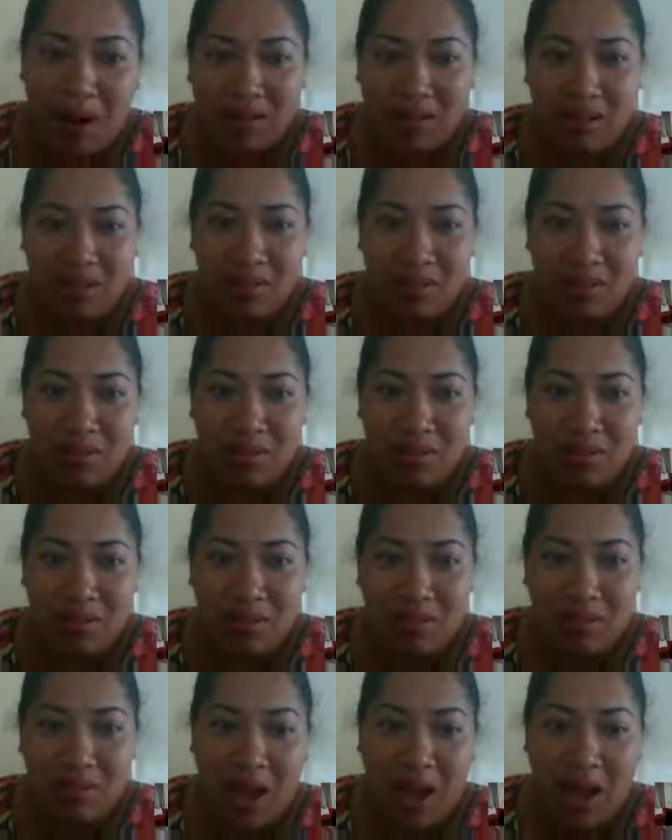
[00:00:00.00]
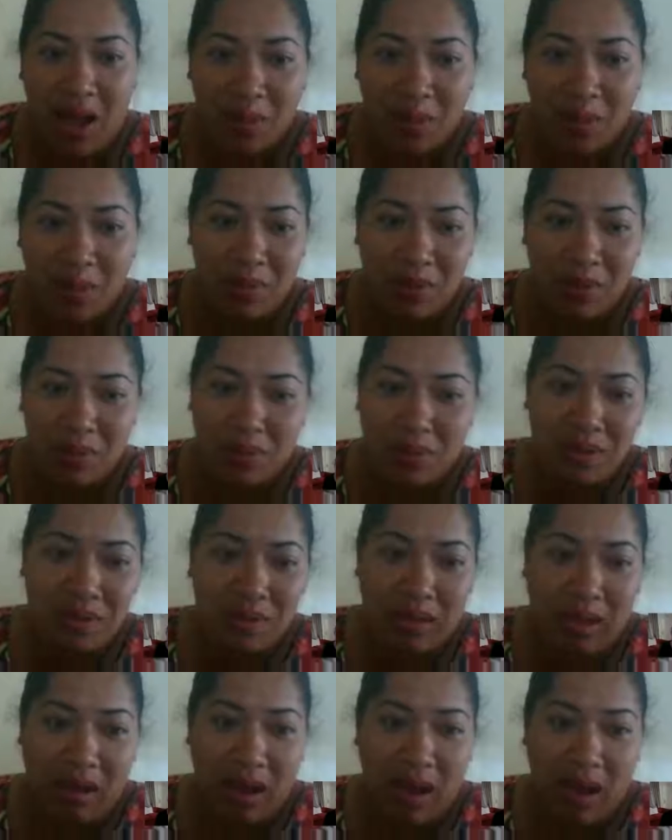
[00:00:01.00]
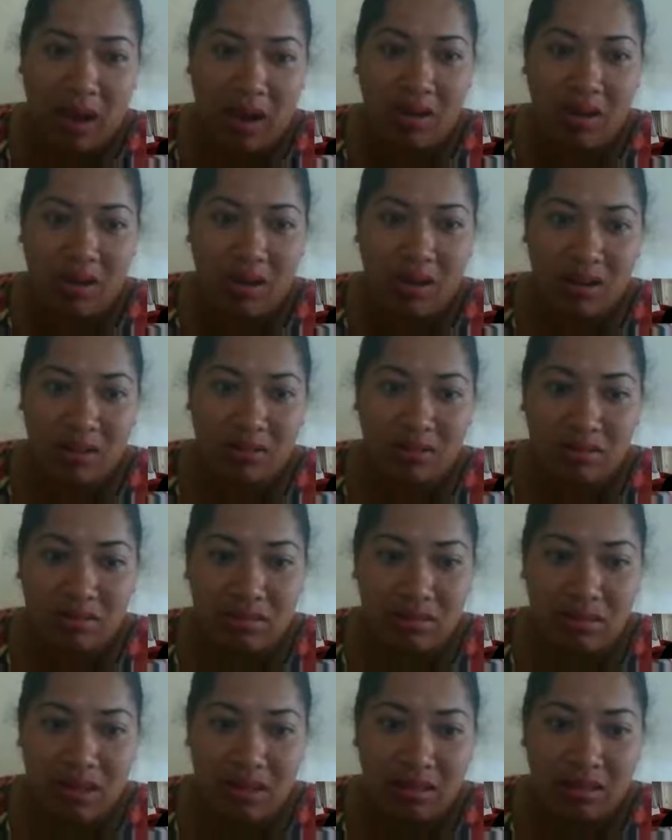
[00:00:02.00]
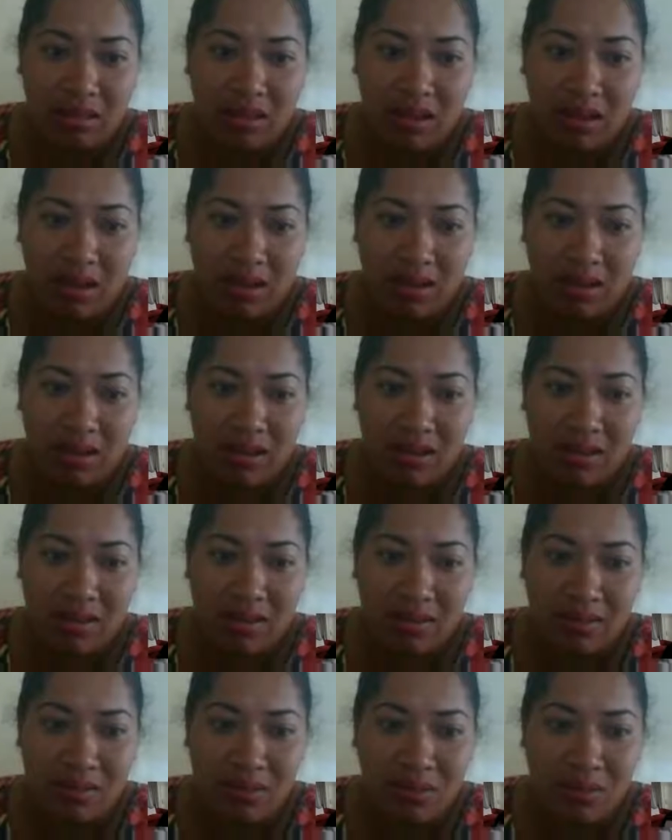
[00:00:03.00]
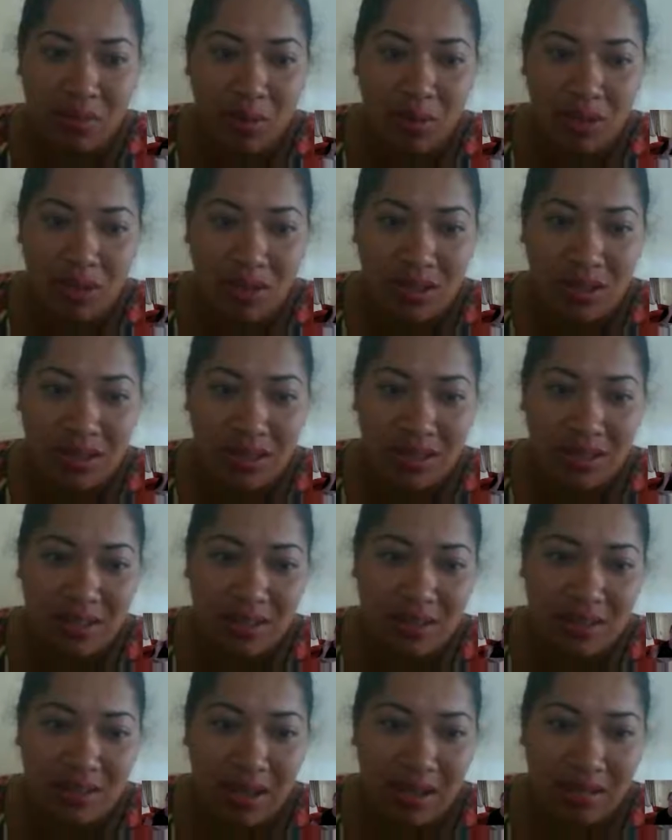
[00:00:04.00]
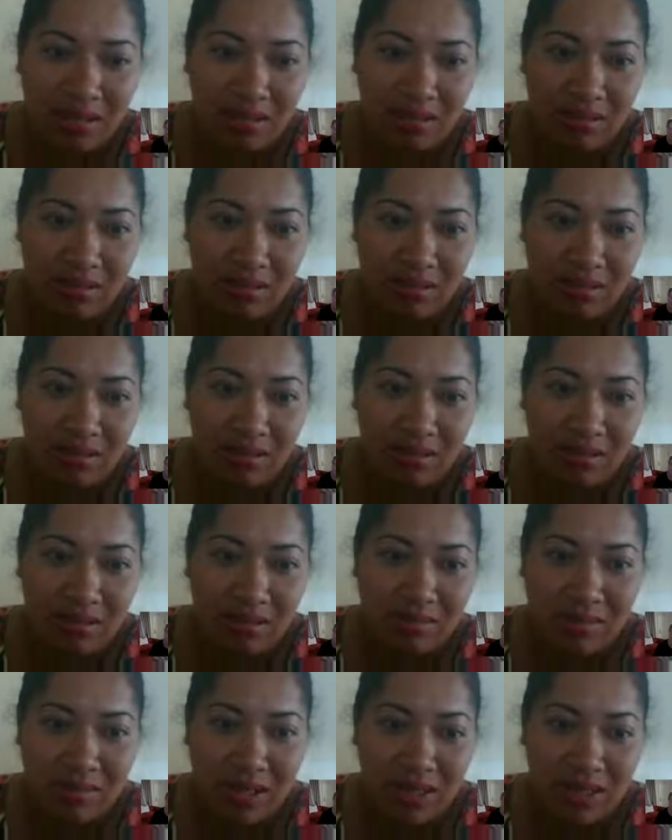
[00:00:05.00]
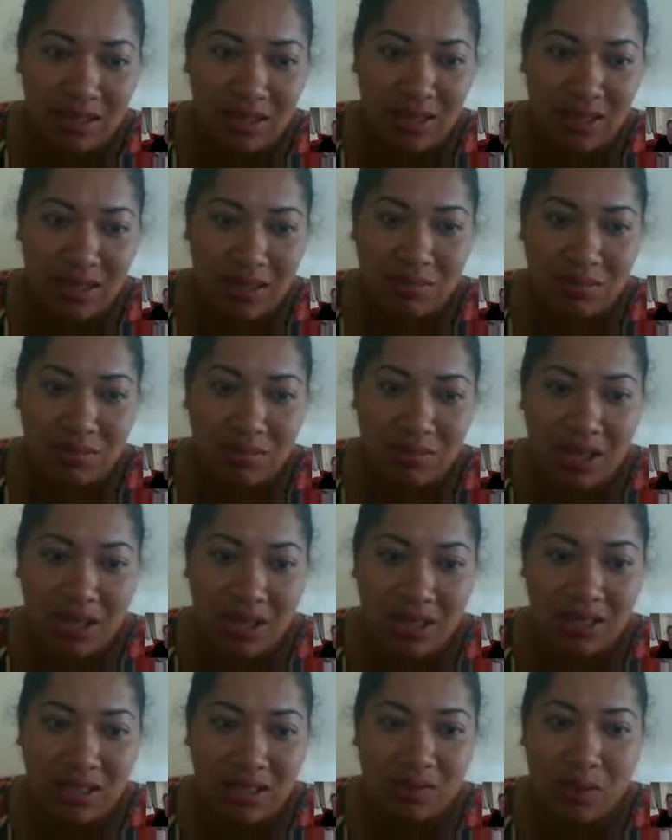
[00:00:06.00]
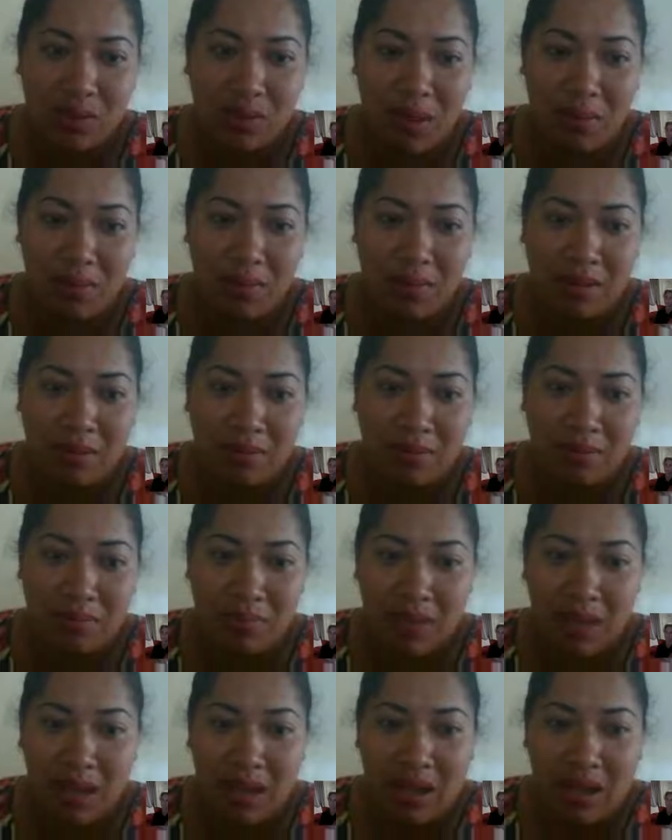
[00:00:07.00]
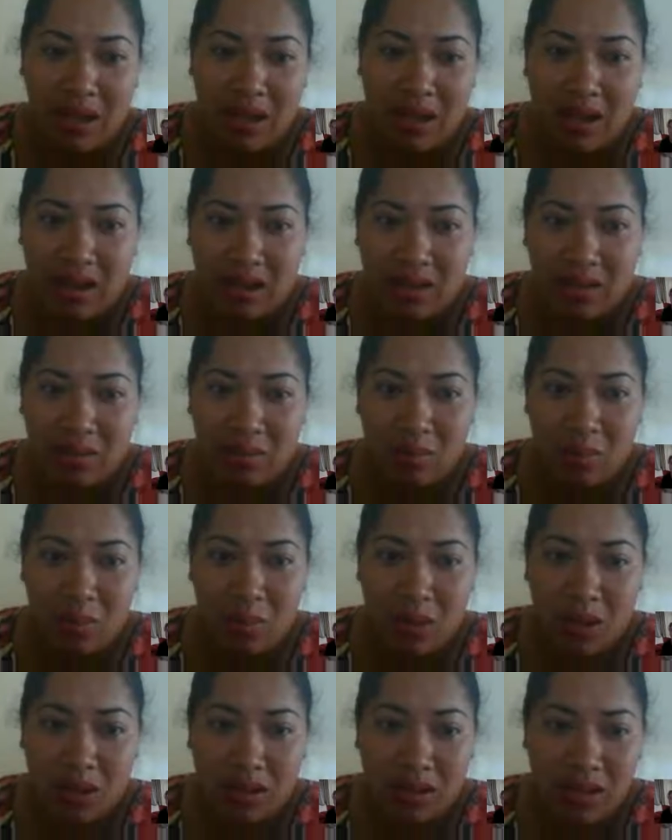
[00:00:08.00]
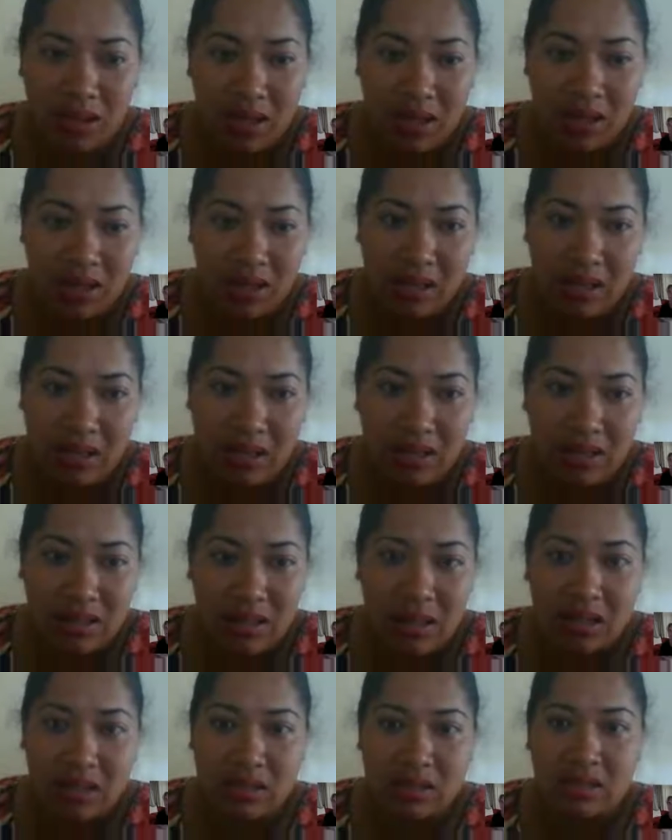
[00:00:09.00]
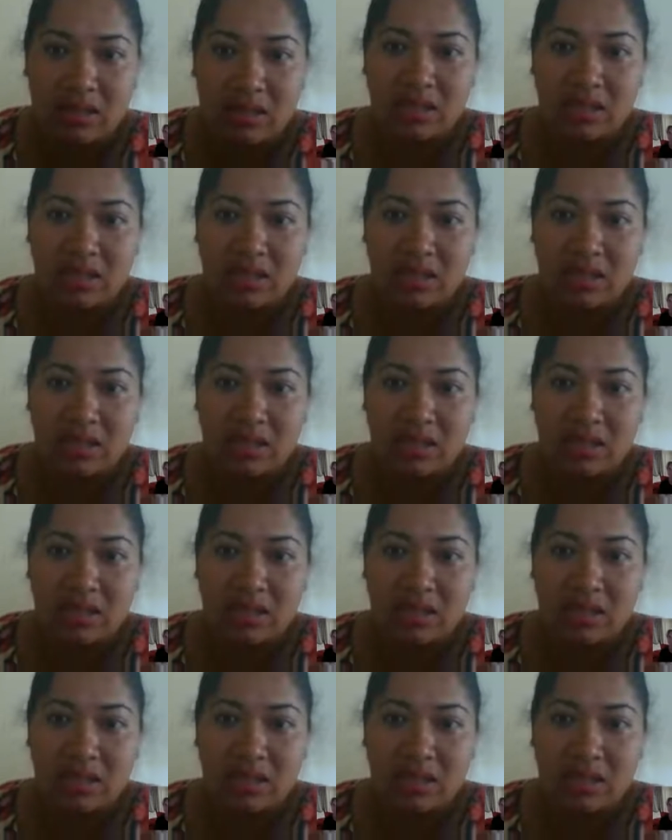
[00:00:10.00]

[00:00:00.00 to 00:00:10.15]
part of how they were doing their hair, that they first is that it's realistic for them, and one thing is